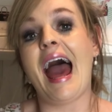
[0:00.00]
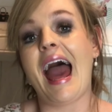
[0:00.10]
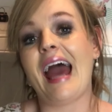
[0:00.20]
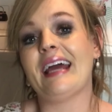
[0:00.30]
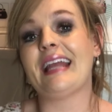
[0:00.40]

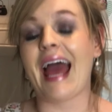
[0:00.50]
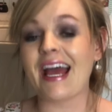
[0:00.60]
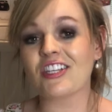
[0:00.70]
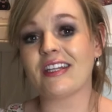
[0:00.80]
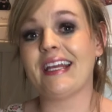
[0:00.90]
And
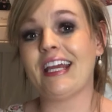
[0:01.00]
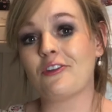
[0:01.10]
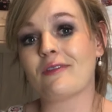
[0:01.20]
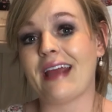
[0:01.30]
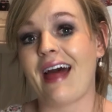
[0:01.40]
actually,
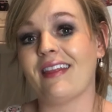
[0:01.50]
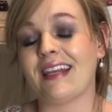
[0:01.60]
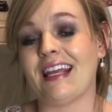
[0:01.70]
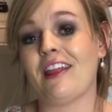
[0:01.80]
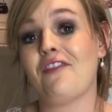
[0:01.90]
in
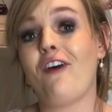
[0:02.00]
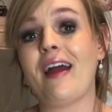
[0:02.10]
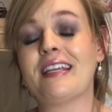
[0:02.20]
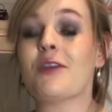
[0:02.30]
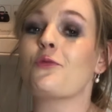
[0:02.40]
reality, they're
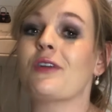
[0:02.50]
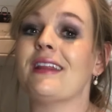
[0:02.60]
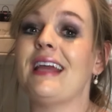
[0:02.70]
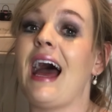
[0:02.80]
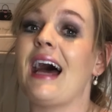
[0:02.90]
finding it
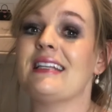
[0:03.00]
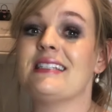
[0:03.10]
really hard